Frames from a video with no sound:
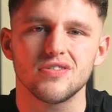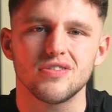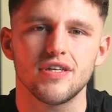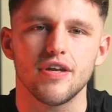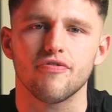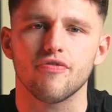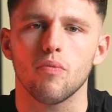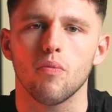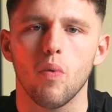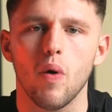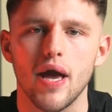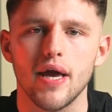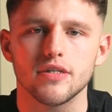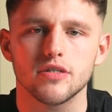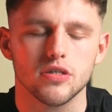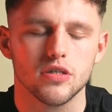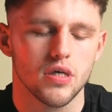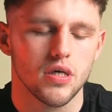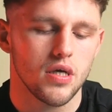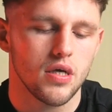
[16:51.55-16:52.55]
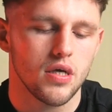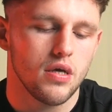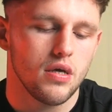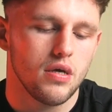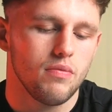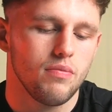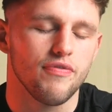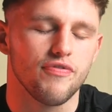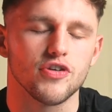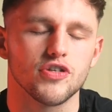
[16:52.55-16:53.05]
different ways
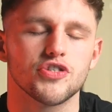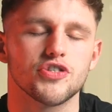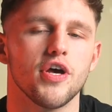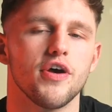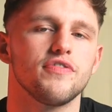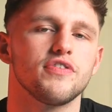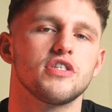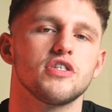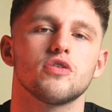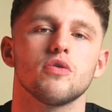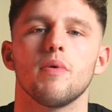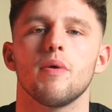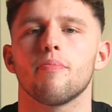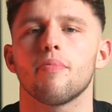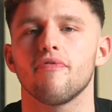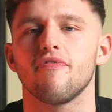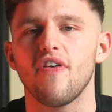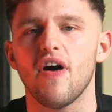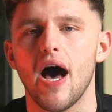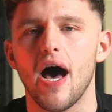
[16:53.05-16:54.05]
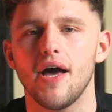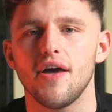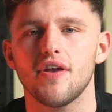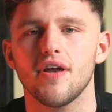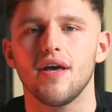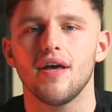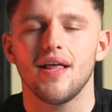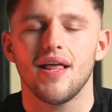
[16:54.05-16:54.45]
with the services that we provide.